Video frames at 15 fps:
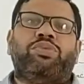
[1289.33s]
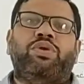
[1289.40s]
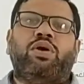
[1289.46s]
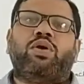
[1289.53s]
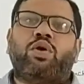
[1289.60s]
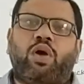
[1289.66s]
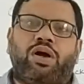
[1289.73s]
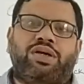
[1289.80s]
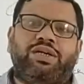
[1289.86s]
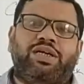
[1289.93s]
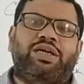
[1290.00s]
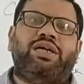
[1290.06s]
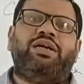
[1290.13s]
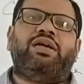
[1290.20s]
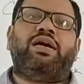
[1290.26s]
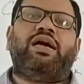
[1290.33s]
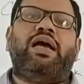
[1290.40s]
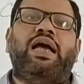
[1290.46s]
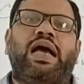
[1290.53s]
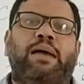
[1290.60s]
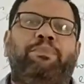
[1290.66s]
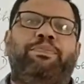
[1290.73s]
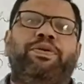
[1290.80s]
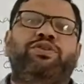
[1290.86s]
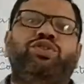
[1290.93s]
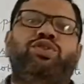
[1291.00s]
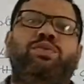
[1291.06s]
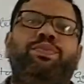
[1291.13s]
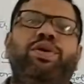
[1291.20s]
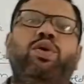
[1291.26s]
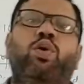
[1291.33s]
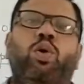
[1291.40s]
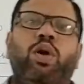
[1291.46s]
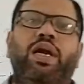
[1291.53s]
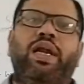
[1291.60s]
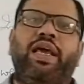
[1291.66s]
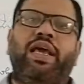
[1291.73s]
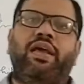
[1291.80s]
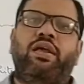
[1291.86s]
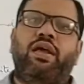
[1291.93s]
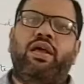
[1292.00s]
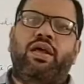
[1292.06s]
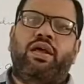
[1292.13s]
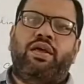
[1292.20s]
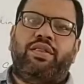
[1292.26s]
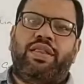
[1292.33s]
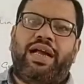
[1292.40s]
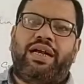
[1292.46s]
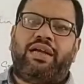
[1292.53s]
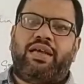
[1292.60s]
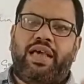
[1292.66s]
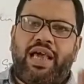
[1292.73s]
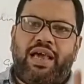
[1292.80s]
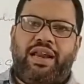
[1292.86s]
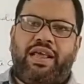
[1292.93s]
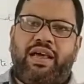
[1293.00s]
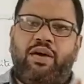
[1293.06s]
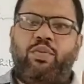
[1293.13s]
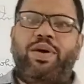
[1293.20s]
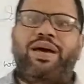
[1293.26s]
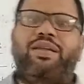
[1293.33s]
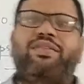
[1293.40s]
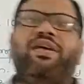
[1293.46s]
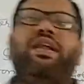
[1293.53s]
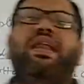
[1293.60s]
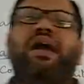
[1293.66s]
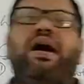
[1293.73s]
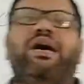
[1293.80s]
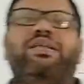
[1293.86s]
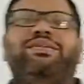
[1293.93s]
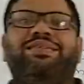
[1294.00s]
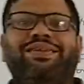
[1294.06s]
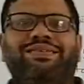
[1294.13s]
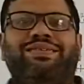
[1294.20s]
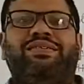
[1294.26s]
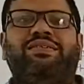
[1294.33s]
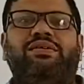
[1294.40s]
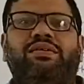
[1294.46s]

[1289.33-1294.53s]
the cotton happens to be holding that area where the largest